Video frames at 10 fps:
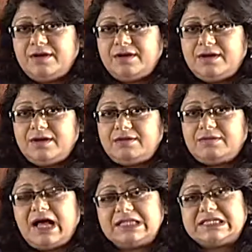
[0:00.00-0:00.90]

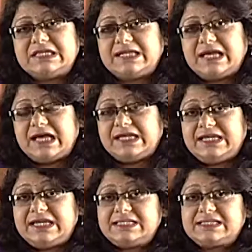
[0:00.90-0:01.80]
until and
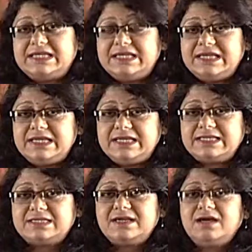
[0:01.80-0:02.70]
unless he
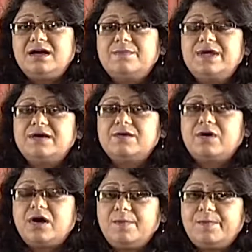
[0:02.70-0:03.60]
is being
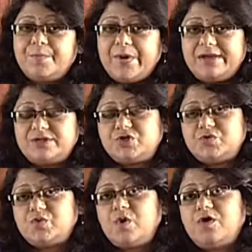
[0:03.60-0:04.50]
compelled
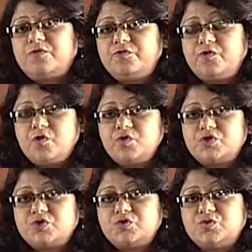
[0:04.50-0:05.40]
to or
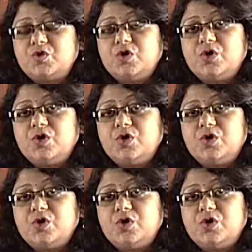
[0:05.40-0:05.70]
forced to